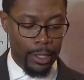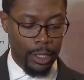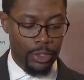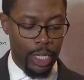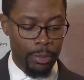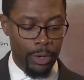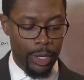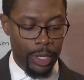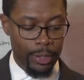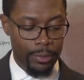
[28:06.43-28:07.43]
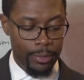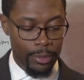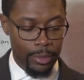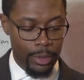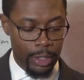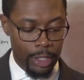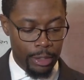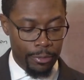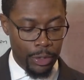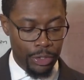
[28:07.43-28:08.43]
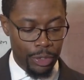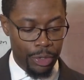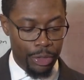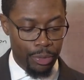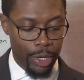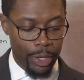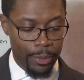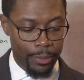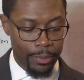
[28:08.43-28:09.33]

Let's keep reading. Verse thirty-three.